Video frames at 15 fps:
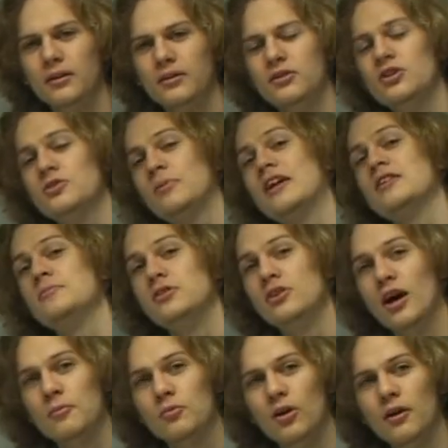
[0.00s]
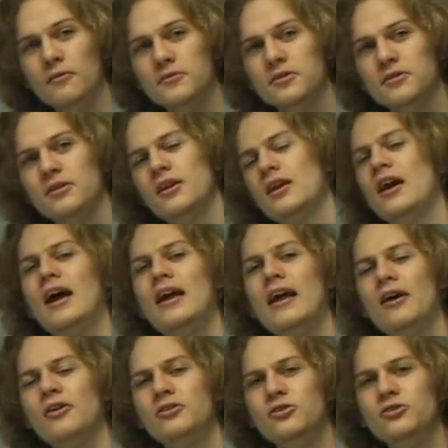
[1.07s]
displacement-time graphs and how
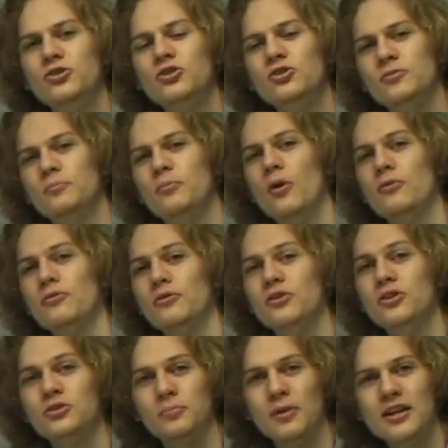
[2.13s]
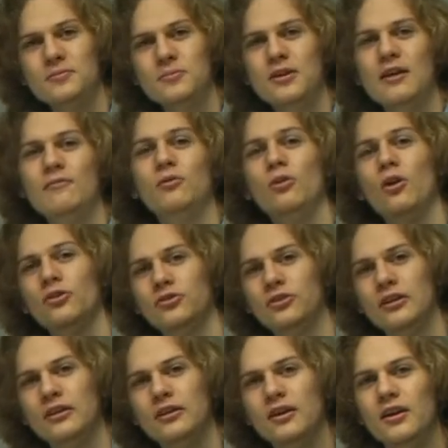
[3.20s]
to deduce both displacement and
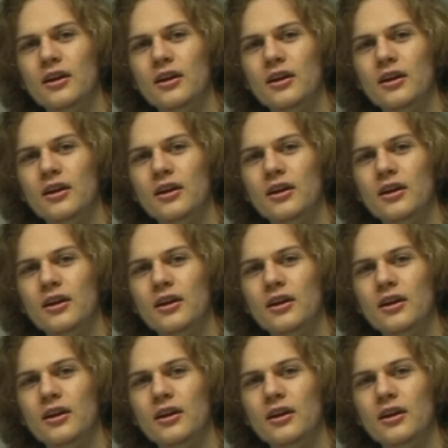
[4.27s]
velocity